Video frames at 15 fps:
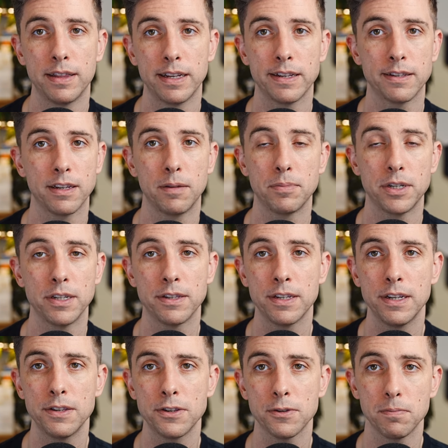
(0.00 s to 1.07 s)
these
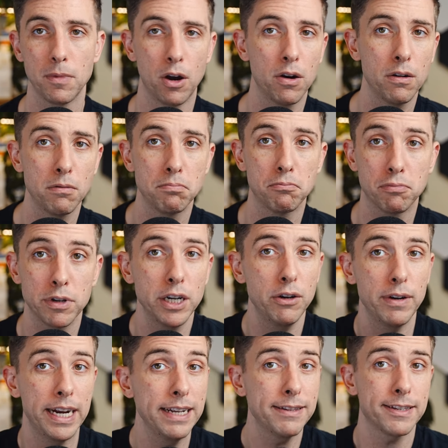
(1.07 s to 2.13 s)
substances are real
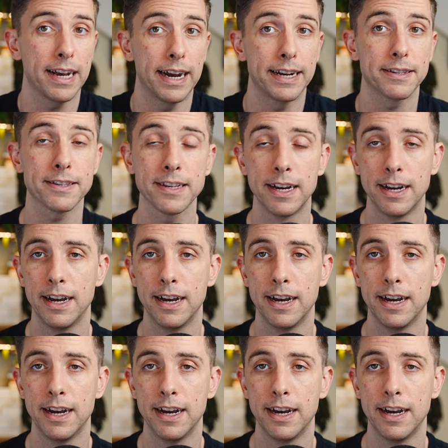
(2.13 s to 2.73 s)
insights.